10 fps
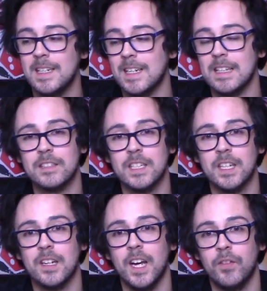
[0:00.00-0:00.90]
and they're
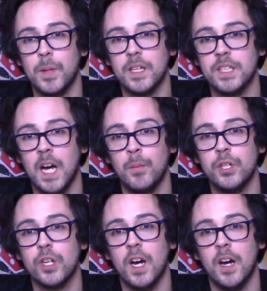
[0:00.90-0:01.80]
taking a heavy bit of
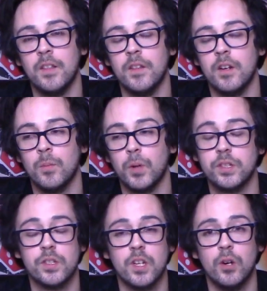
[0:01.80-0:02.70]
damage and their
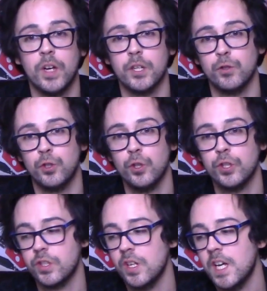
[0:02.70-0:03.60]
ballistic skill gets
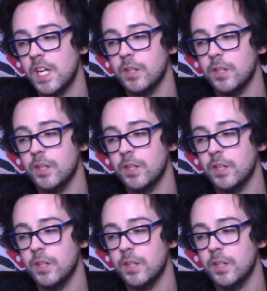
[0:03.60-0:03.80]
reduced,